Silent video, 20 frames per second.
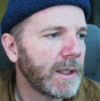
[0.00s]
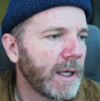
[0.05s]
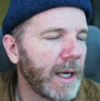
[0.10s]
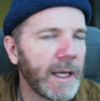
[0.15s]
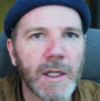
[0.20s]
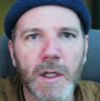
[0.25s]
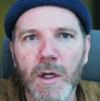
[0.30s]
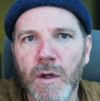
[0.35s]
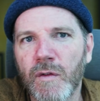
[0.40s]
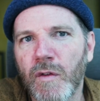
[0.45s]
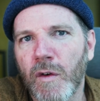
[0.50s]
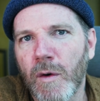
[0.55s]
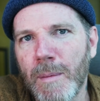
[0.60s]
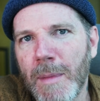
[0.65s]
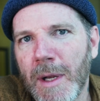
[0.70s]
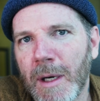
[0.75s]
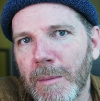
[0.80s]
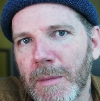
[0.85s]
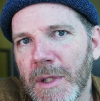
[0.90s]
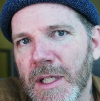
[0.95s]
and good for a
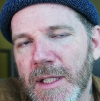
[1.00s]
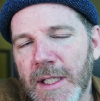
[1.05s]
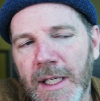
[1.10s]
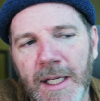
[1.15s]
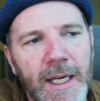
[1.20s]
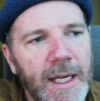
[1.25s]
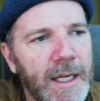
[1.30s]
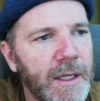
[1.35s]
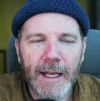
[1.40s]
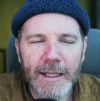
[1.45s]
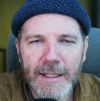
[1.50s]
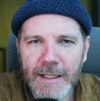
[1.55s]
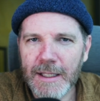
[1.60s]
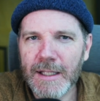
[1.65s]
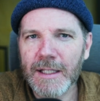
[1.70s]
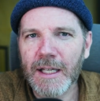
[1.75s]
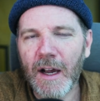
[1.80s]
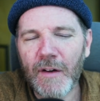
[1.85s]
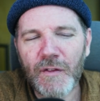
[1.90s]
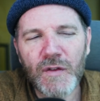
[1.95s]
minimalist kit. It's a
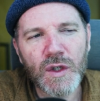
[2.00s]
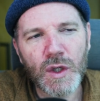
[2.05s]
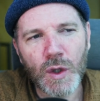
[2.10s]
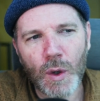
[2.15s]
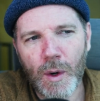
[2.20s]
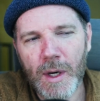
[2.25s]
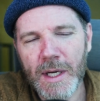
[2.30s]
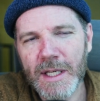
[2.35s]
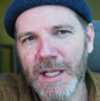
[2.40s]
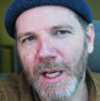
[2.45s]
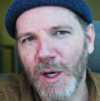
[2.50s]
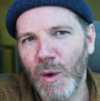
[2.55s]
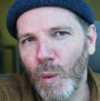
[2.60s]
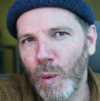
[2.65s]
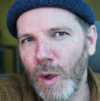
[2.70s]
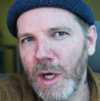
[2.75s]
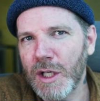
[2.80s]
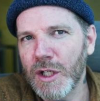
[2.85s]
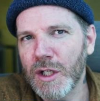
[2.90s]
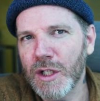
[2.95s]
tough choice on
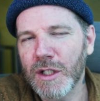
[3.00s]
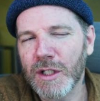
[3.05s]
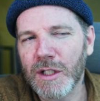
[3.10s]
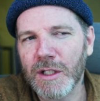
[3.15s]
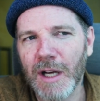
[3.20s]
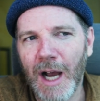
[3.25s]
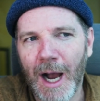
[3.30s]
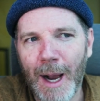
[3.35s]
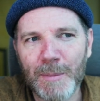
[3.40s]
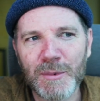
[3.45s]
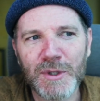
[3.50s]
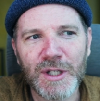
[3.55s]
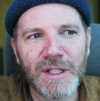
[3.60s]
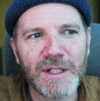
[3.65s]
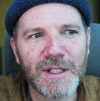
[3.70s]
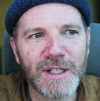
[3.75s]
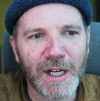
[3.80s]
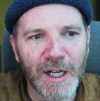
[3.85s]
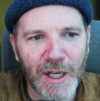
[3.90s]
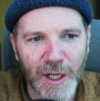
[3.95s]
which option
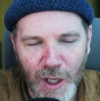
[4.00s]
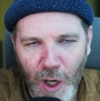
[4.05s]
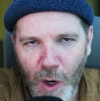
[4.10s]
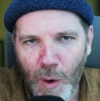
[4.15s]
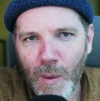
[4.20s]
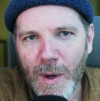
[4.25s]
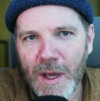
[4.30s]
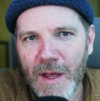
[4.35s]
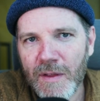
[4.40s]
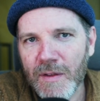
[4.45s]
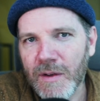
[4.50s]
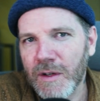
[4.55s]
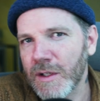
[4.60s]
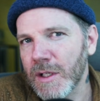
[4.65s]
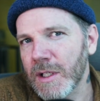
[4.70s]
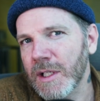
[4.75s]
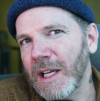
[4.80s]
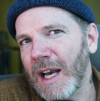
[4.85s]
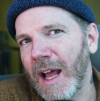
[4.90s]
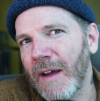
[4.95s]
to go with. You're
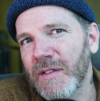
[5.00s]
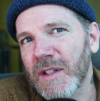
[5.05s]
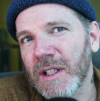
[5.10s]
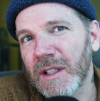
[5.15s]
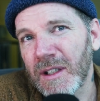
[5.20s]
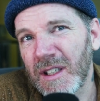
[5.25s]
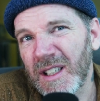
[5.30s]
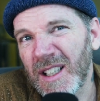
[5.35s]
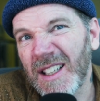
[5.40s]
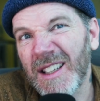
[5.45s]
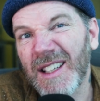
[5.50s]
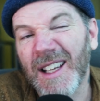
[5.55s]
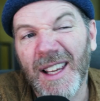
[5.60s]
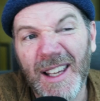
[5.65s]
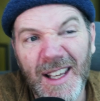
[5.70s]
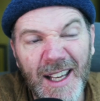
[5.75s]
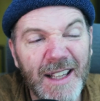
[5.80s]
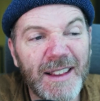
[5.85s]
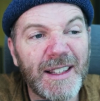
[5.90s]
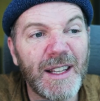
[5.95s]
just gonna have to look at the
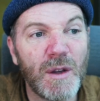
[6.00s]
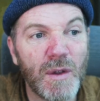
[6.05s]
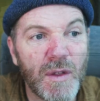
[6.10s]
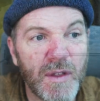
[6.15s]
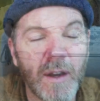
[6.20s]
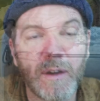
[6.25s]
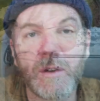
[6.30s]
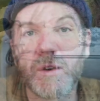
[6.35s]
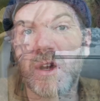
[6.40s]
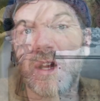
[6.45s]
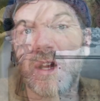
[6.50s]
kit that you think you're